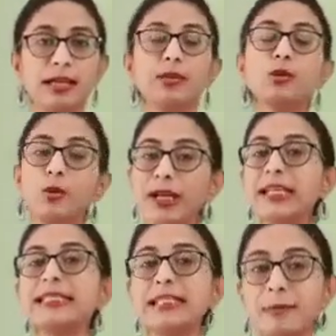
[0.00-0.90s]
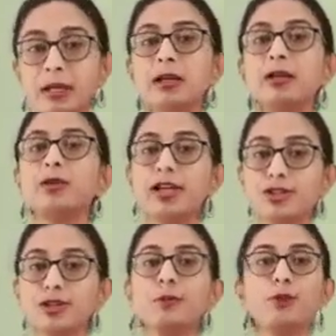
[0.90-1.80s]
though it is similar to the
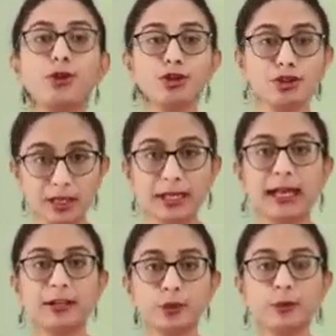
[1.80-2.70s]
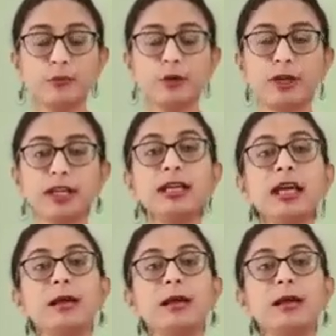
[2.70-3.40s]
insulin produced in our human body,